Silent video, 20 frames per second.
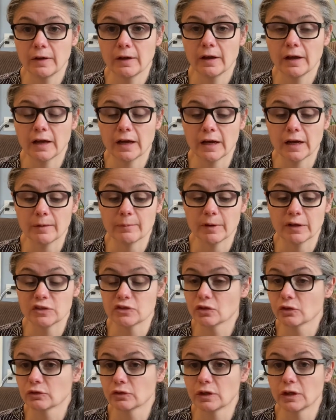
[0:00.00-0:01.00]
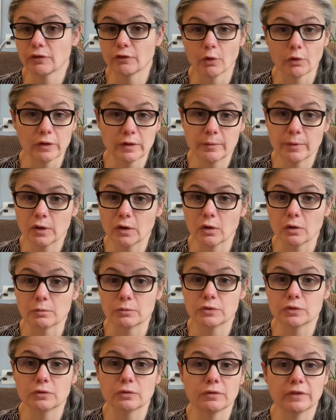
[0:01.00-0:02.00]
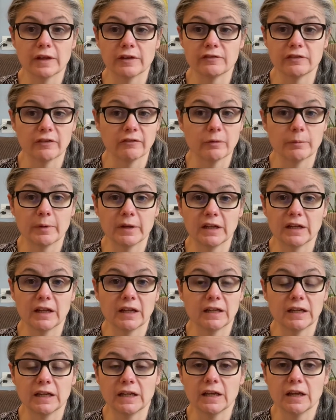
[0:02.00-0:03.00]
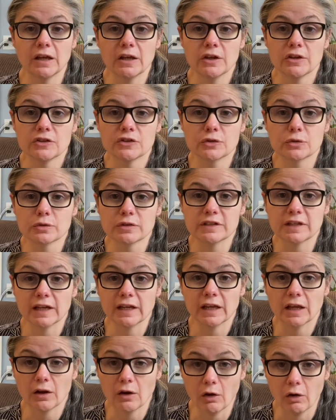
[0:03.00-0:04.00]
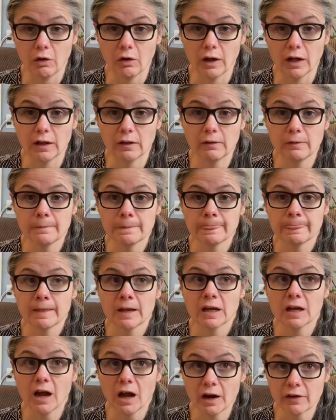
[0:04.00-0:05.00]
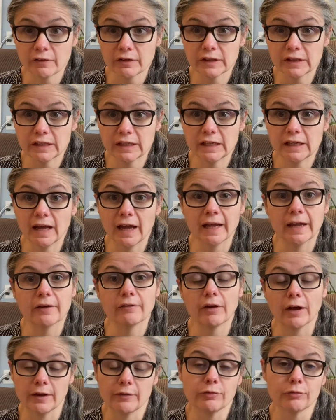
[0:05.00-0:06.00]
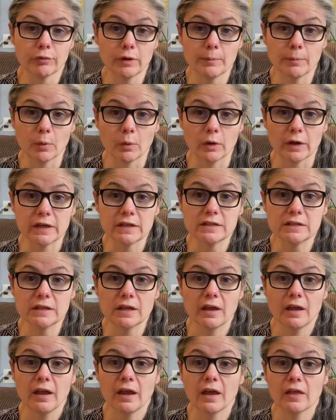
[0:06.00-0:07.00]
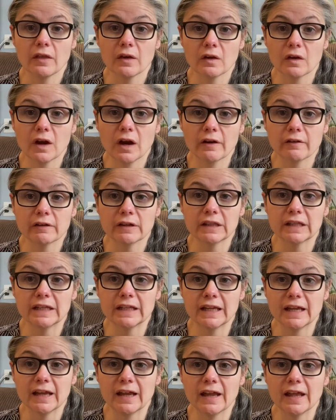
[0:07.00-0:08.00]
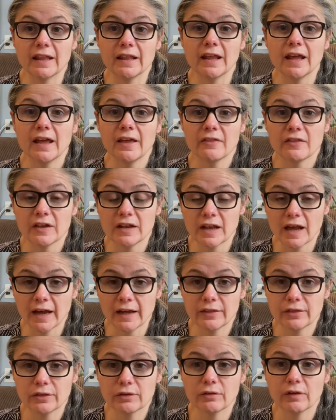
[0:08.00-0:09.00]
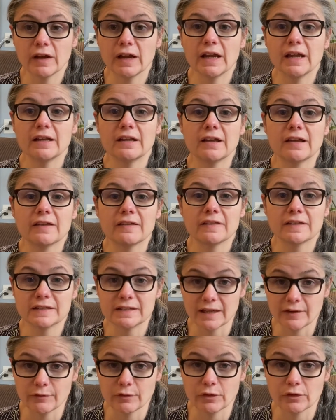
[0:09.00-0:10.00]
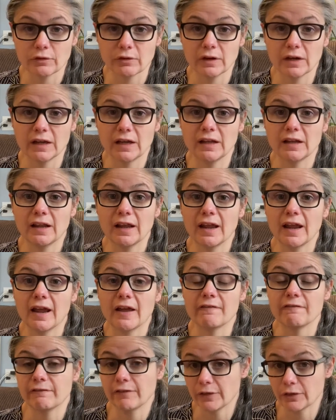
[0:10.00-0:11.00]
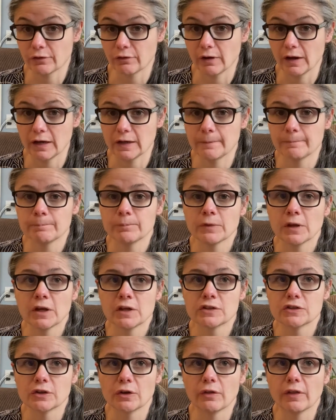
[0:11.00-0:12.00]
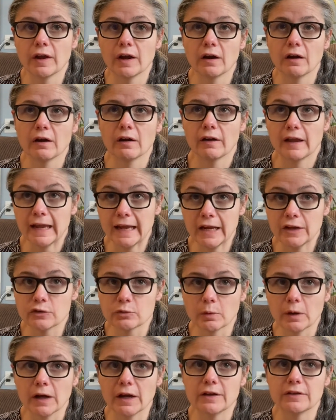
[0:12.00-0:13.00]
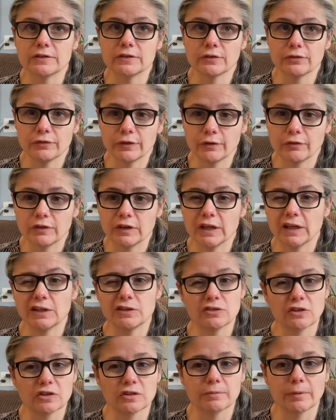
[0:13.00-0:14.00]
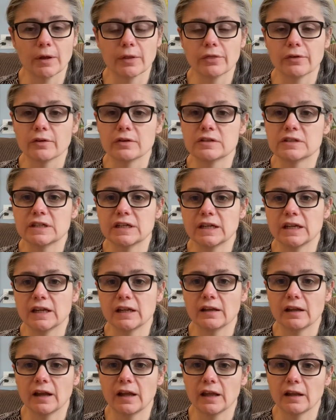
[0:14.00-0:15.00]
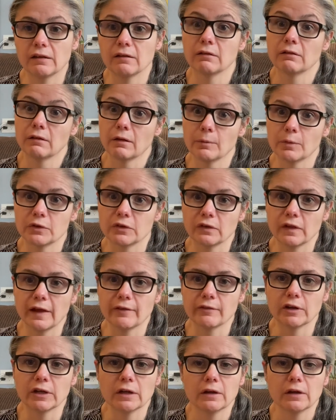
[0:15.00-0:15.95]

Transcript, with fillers: Uh, my children have only been homeschooled. They've never been in any school setting at all. Currently, I have, I have three boys, and they're currently in the ninth grade, the seventh grade, and fifth grade. So they are age-wise, they're 15, just about 13, and almost 11.